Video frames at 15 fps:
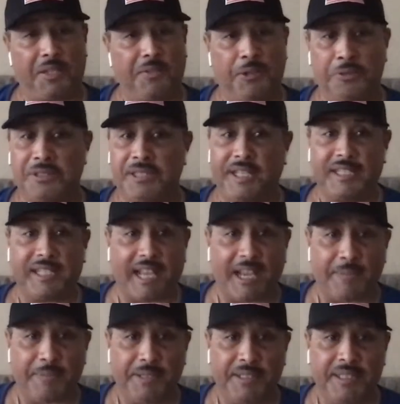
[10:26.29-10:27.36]
Those things
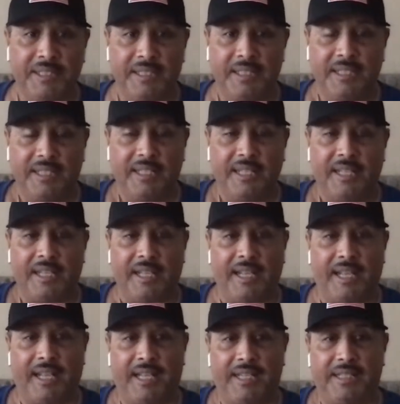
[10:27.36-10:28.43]
happen,
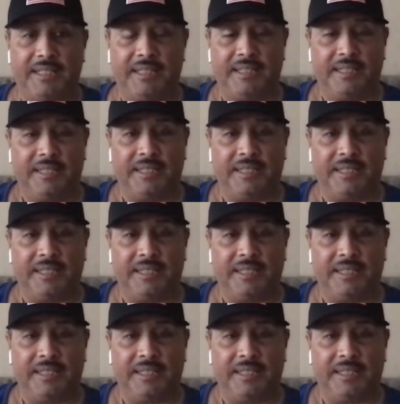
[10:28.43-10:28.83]
and